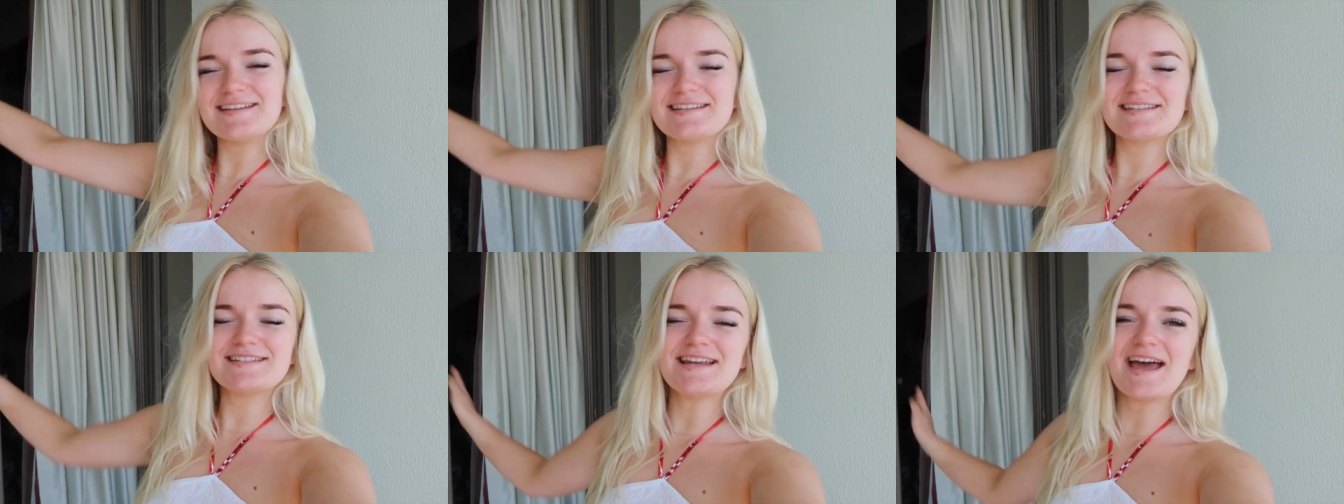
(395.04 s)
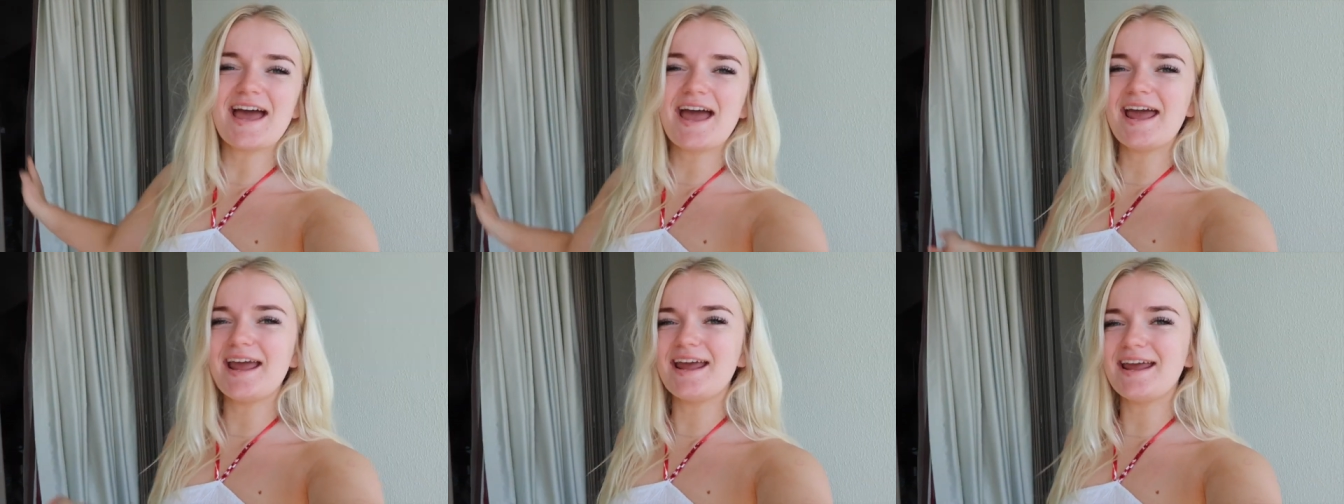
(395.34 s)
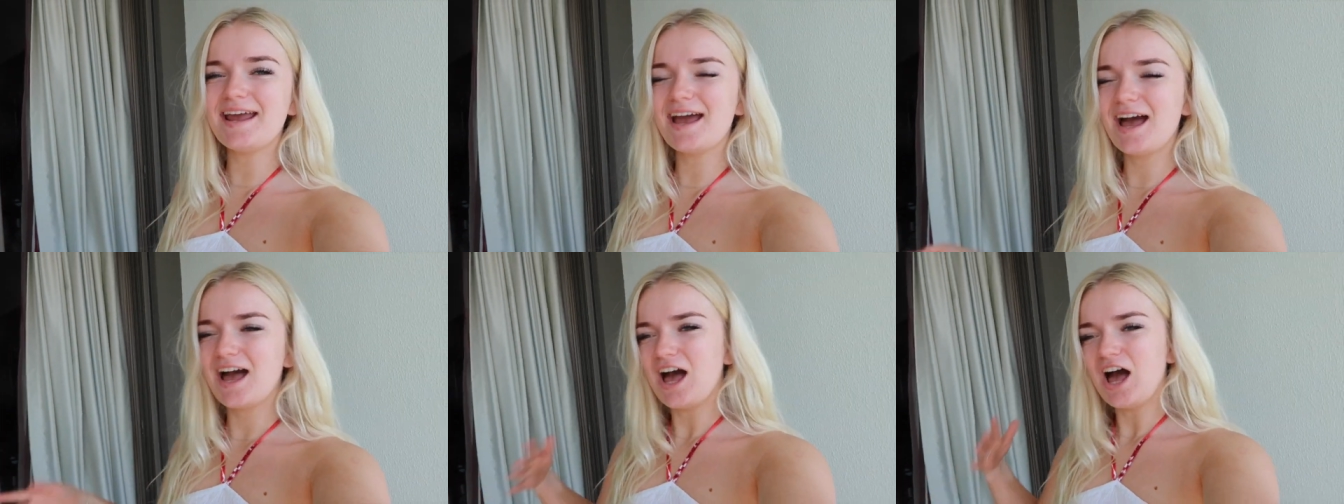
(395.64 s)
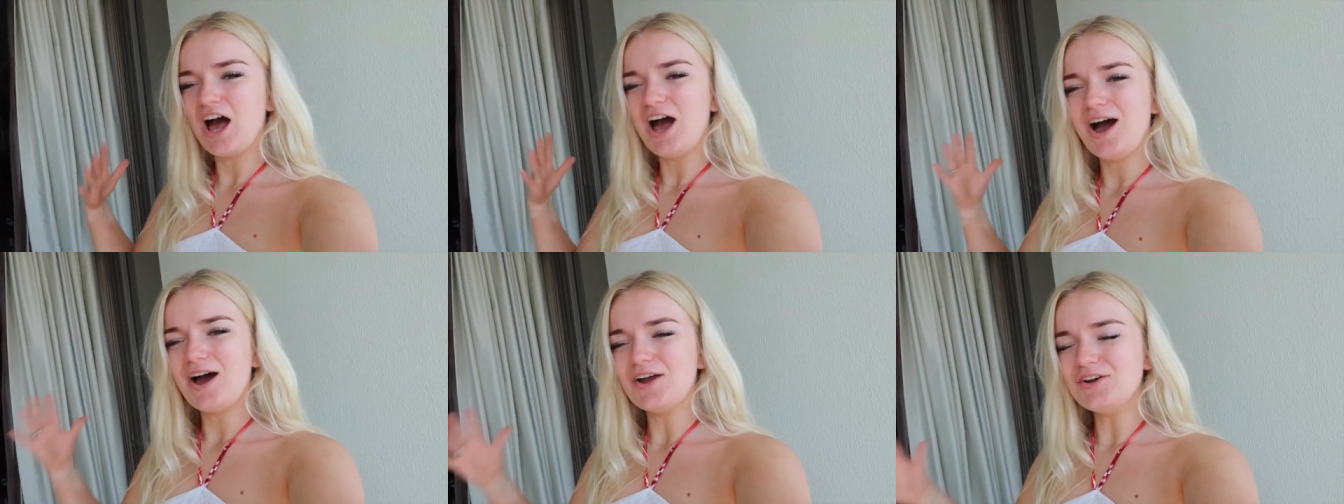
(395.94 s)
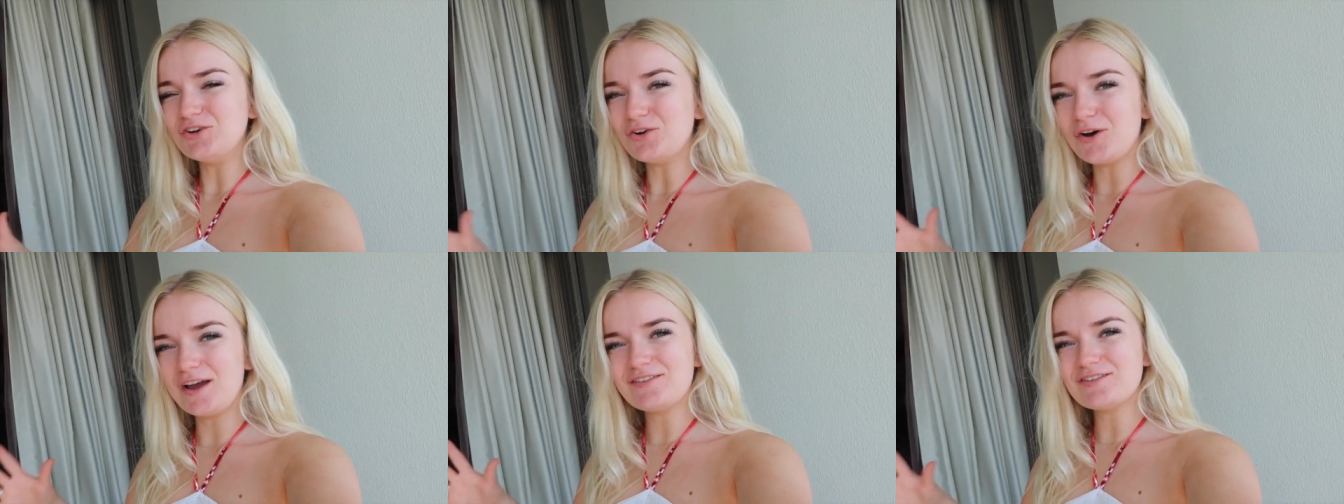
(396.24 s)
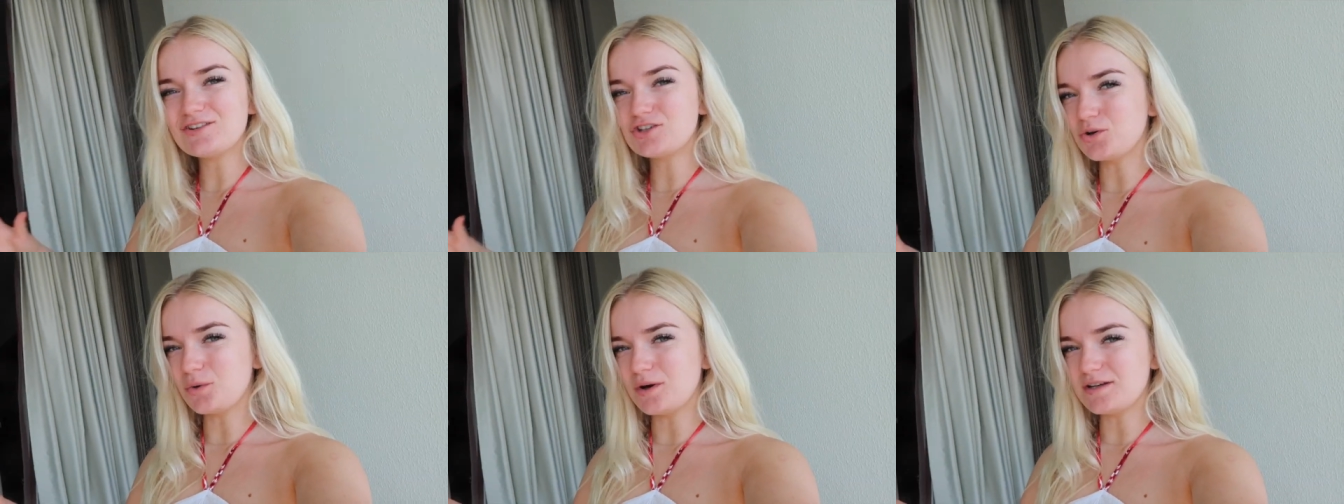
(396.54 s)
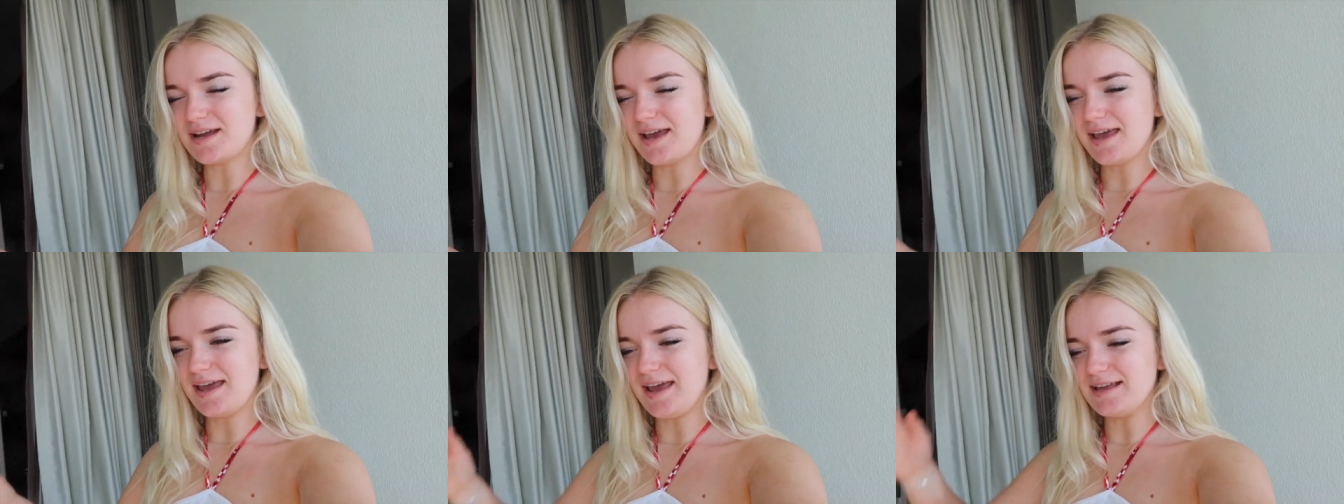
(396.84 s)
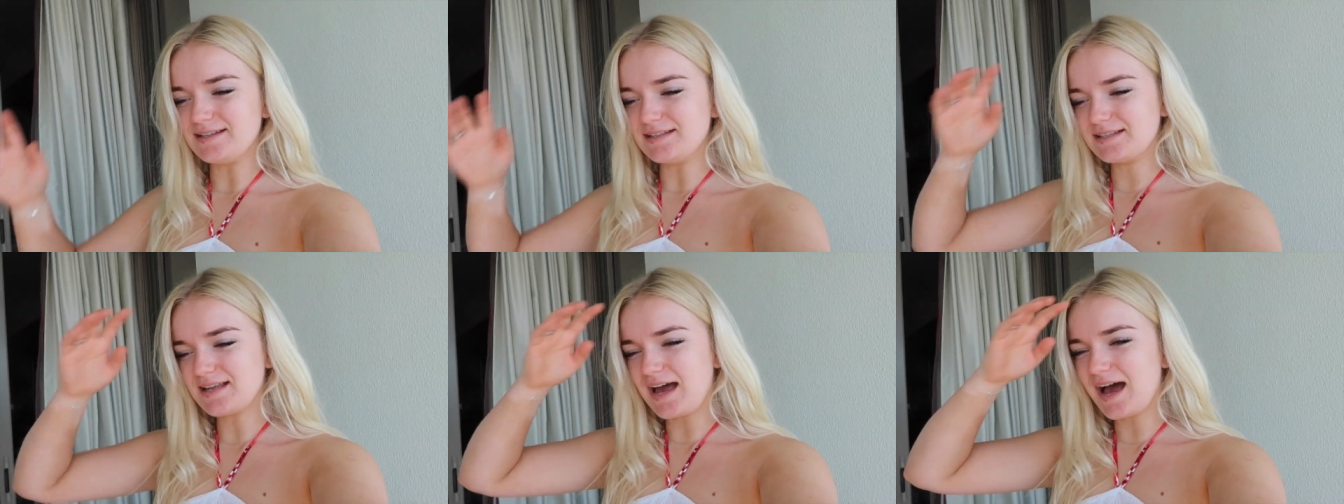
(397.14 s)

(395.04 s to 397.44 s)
it's day, not even sure what day it is.